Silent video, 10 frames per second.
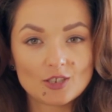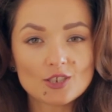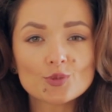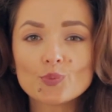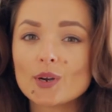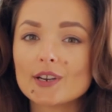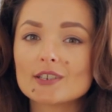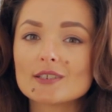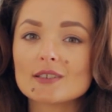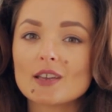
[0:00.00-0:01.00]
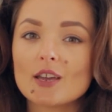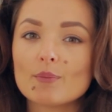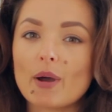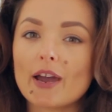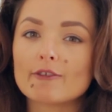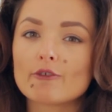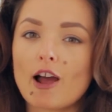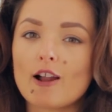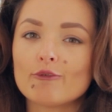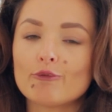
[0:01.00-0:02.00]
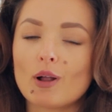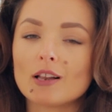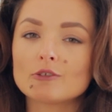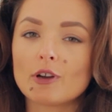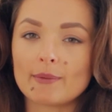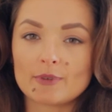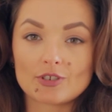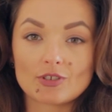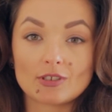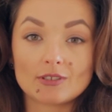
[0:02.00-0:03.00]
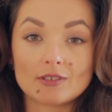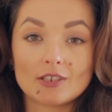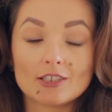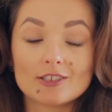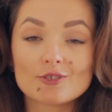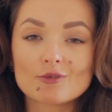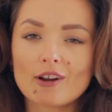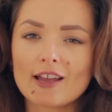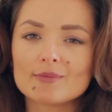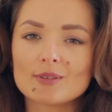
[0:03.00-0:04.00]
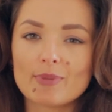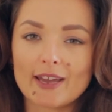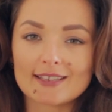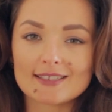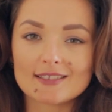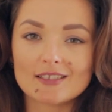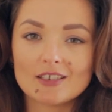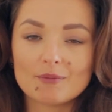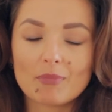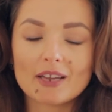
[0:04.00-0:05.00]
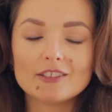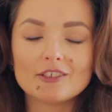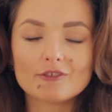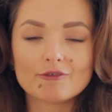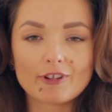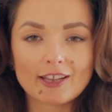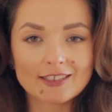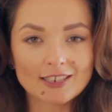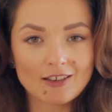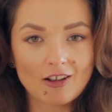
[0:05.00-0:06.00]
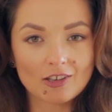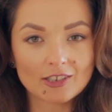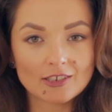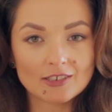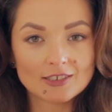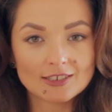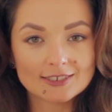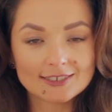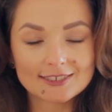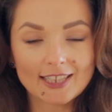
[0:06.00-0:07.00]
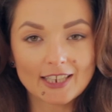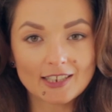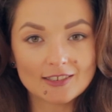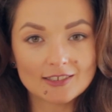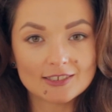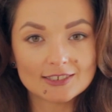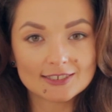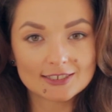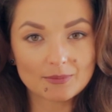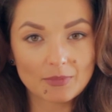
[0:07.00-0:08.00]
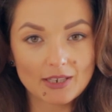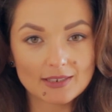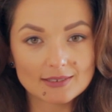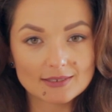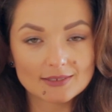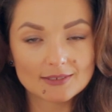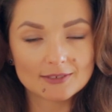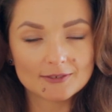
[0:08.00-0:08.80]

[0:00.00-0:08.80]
These words by Ralph Waldo Emerson describe the best, my dear friend and colleague, Stijn Simaeys.